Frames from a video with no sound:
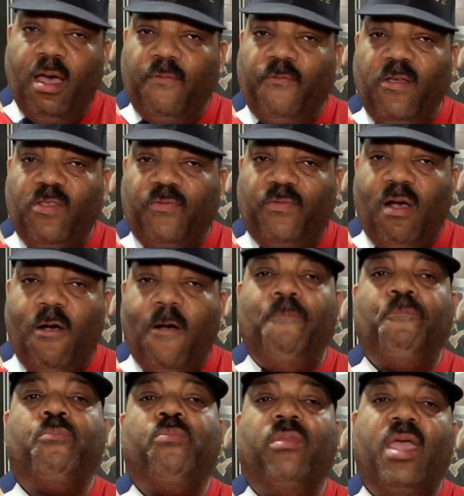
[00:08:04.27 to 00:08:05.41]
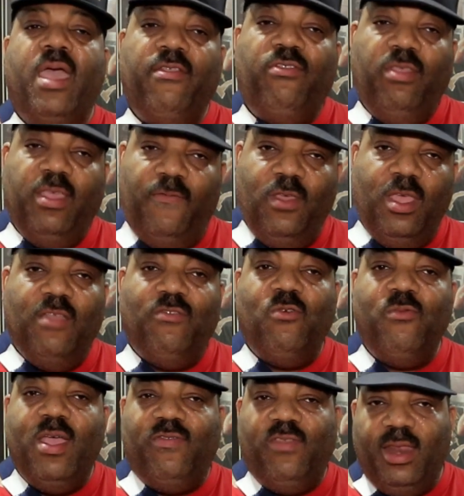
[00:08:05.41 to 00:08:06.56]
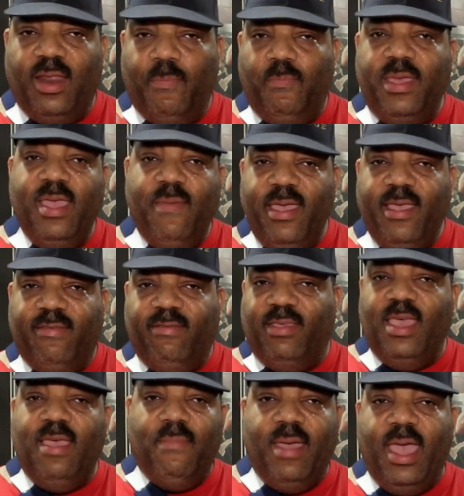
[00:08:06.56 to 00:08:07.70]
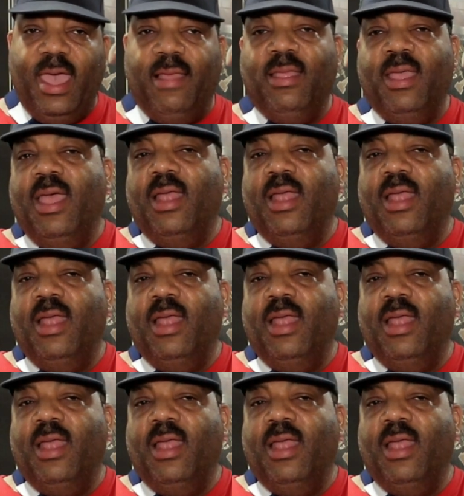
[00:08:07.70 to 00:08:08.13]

First of all, hey, if you're interested in a PBC, man,